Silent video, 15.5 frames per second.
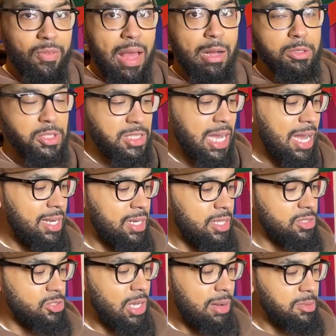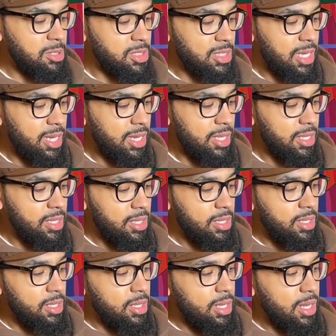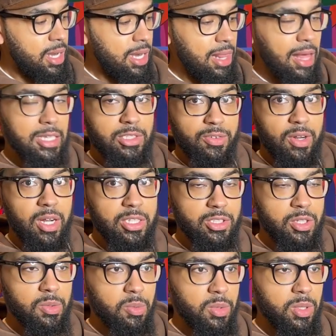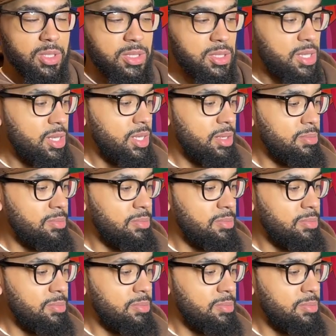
outshined it, so I would say the X300 was the